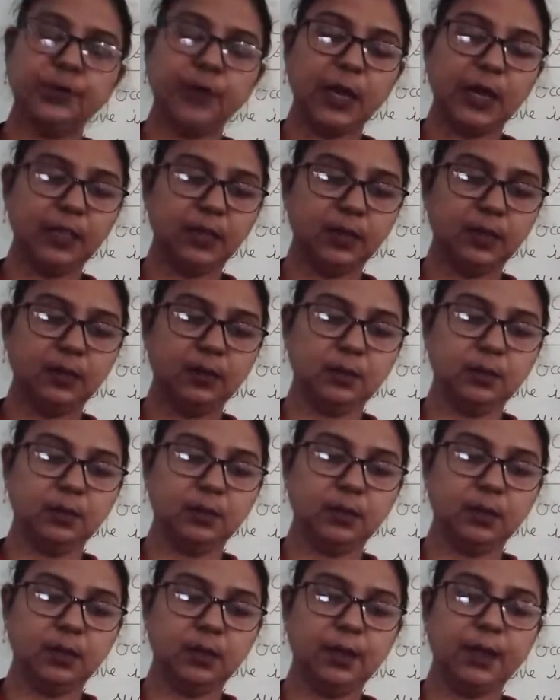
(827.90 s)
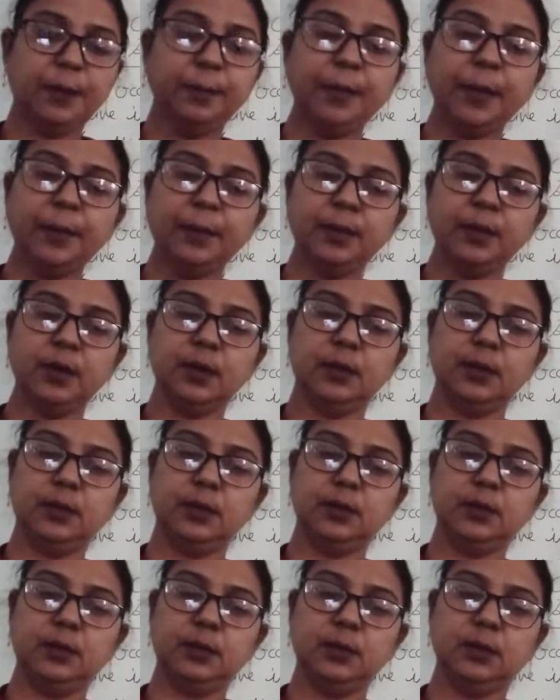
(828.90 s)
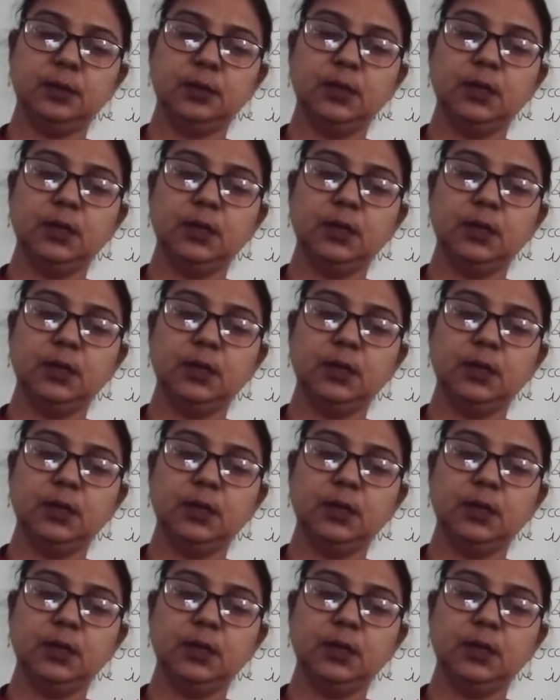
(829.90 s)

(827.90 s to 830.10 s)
father remembered